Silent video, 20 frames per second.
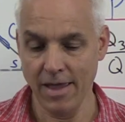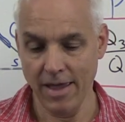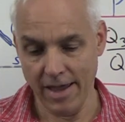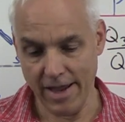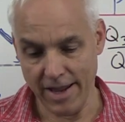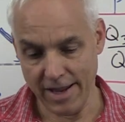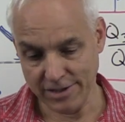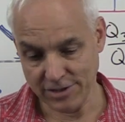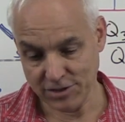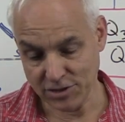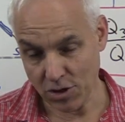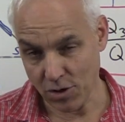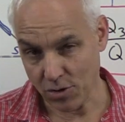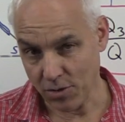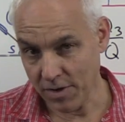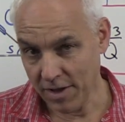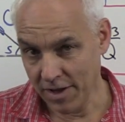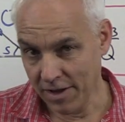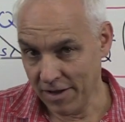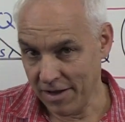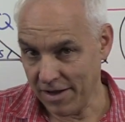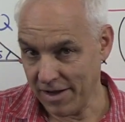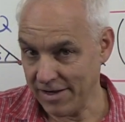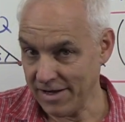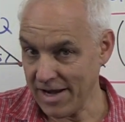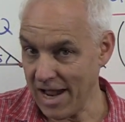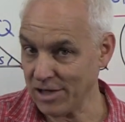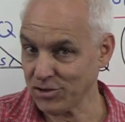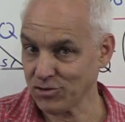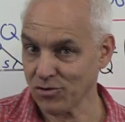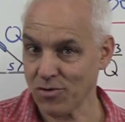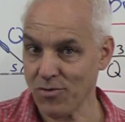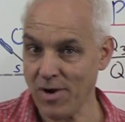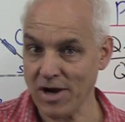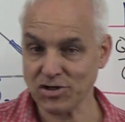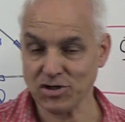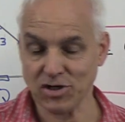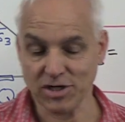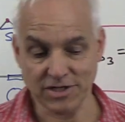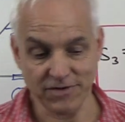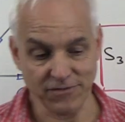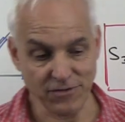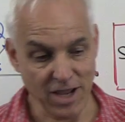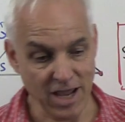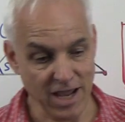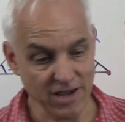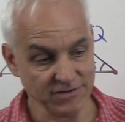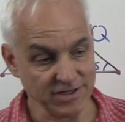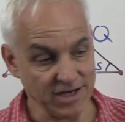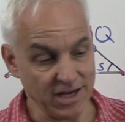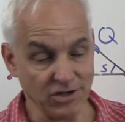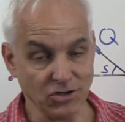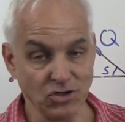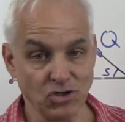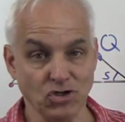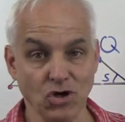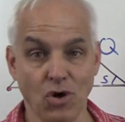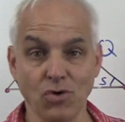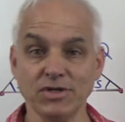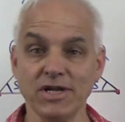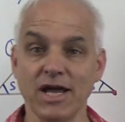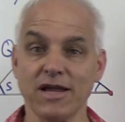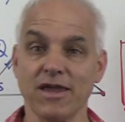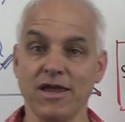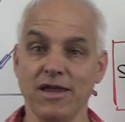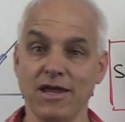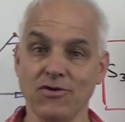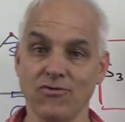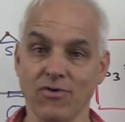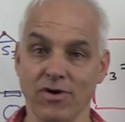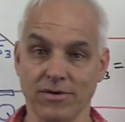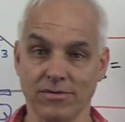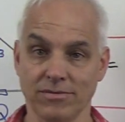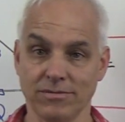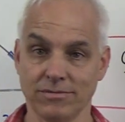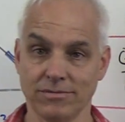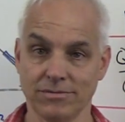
And so a natural question is, if you have, say, a dodecahedron,